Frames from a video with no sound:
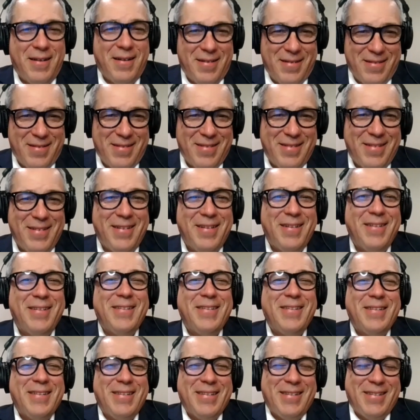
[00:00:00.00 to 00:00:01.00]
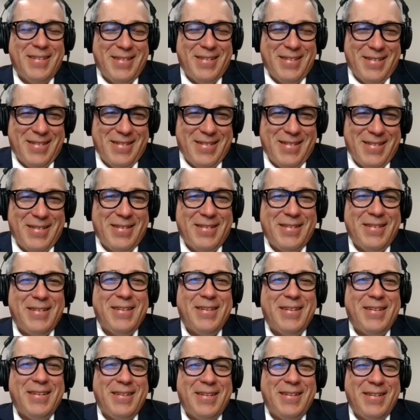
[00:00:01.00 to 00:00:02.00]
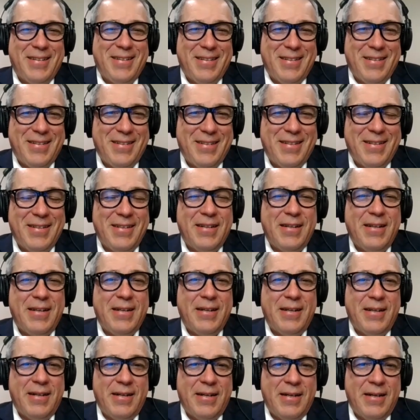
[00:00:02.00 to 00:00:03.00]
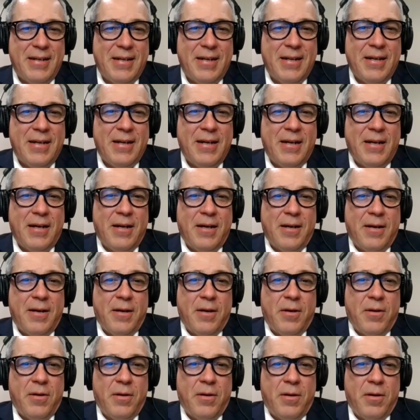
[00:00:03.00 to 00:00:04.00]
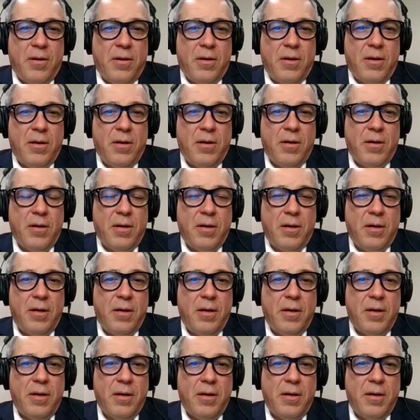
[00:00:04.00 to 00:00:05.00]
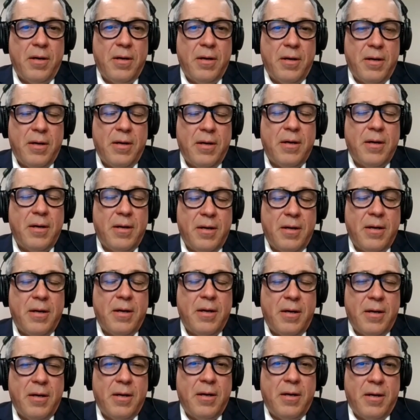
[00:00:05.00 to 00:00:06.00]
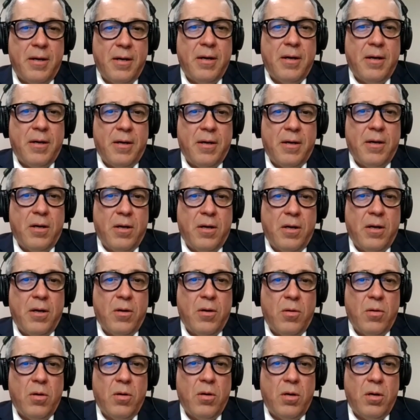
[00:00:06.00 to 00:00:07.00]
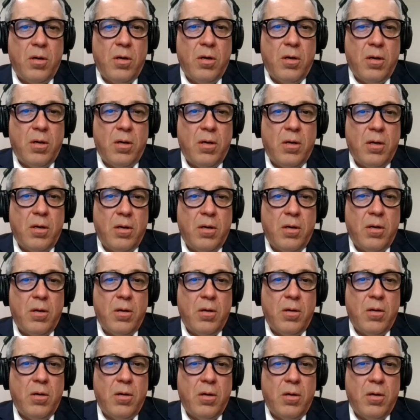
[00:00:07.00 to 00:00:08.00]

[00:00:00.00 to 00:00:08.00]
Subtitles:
The person shown says nothing.